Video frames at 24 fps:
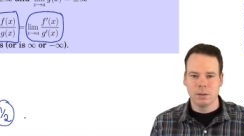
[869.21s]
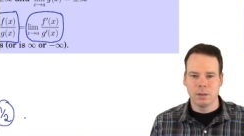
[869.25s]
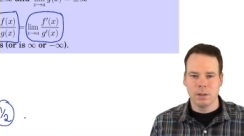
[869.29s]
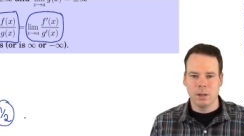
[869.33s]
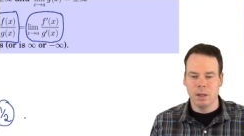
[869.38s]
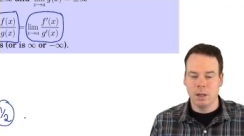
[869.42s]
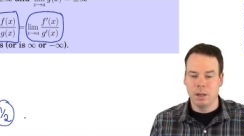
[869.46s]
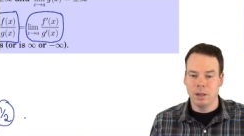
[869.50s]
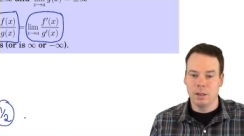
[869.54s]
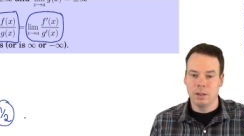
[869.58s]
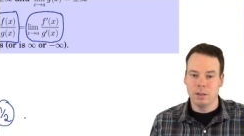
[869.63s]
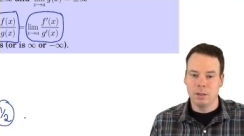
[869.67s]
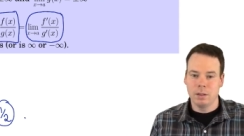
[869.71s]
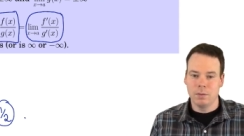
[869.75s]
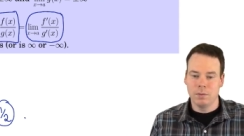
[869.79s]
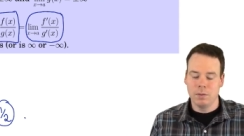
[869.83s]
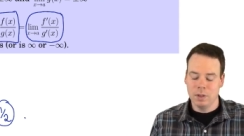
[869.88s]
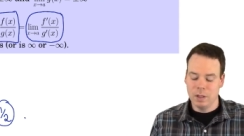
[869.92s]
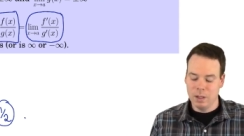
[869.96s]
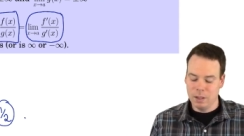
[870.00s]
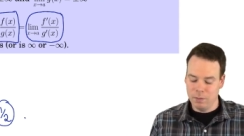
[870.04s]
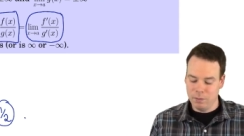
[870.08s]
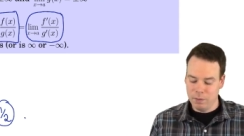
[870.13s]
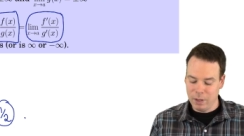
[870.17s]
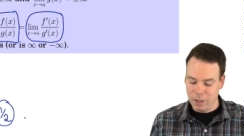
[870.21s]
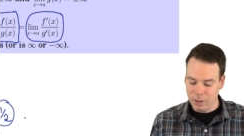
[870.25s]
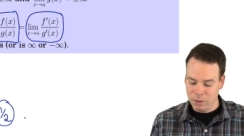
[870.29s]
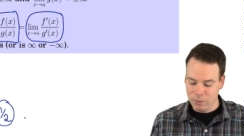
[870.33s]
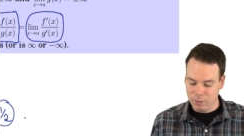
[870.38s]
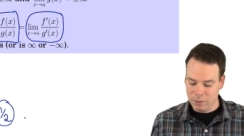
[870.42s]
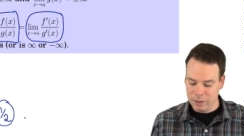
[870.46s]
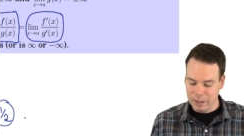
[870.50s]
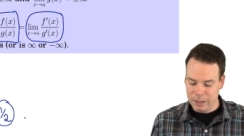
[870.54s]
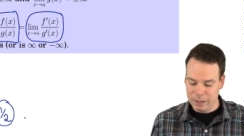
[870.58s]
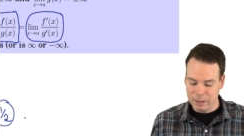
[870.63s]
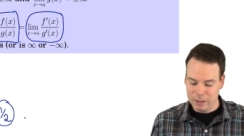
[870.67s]
And if you get a value for
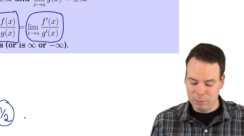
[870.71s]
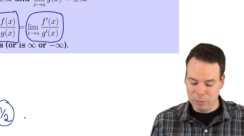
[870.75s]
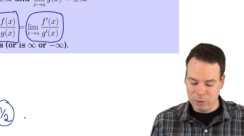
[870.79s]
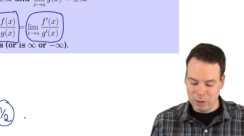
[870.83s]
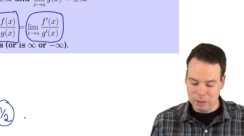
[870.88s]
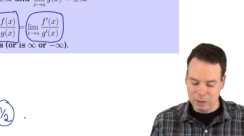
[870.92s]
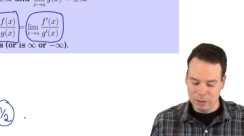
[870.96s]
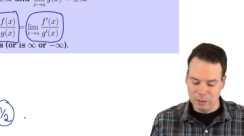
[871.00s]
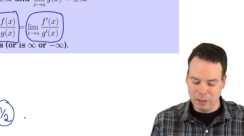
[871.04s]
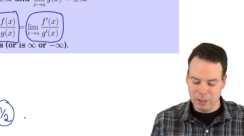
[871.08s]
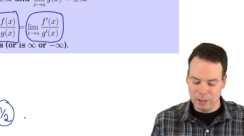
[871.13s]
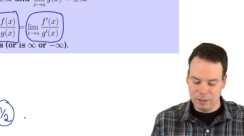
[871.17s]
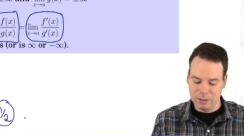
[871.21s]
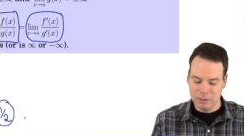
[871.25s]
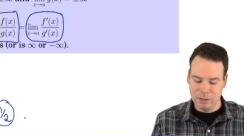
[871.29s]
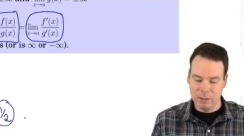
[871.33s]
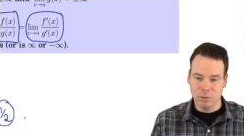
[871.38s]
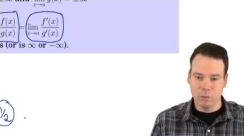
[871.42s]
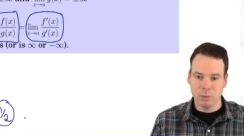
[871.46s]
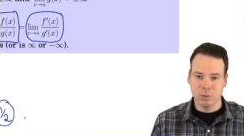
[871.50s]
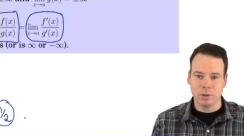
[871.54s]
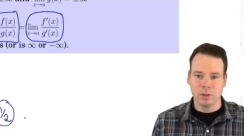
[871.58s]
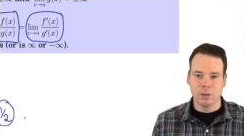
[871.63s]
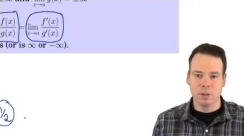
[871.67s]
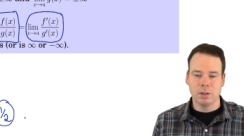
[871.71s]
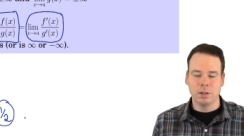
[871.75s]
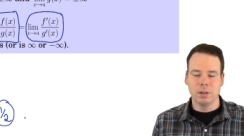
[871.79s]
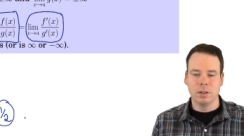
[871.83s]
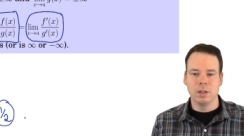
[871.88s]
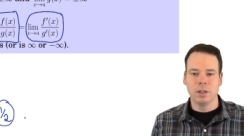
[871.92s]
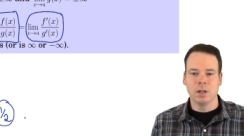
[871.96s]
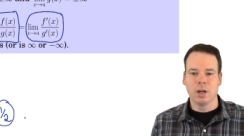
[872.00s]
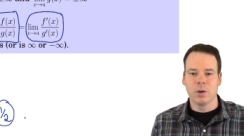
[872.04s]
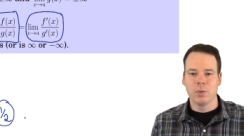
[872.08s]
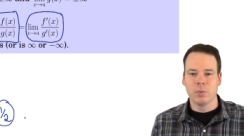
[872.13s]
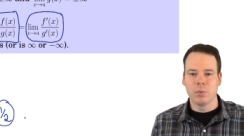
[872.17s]
that limit, then that's equal to the
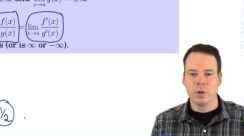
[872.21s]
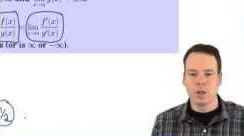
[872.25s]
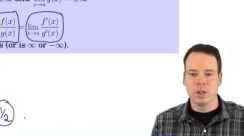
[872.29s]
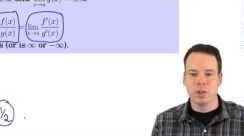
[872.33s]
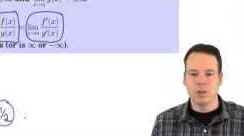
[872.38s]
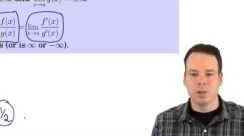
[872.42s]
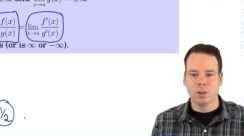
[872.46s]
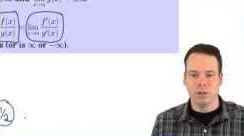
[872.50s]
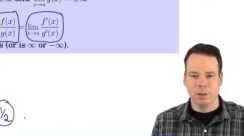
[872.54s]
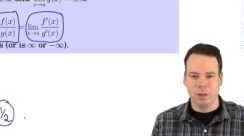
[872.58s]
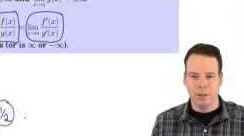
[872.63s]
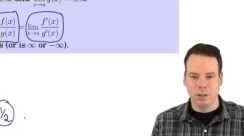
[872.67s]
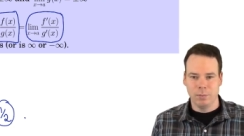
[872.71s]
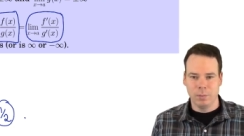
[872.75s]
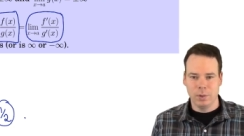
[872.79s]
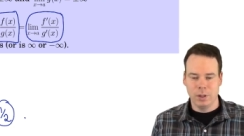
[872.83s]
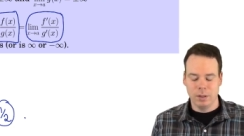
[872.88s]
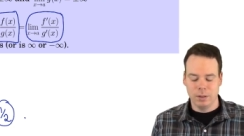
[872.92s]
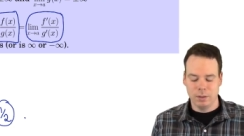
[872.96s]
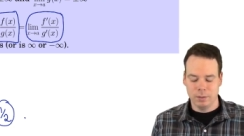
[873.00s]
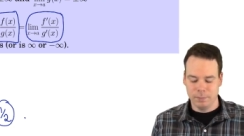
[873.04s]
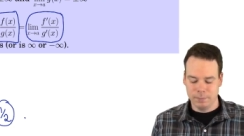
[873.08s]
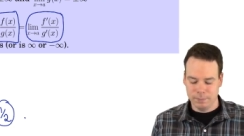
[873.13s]
original limit.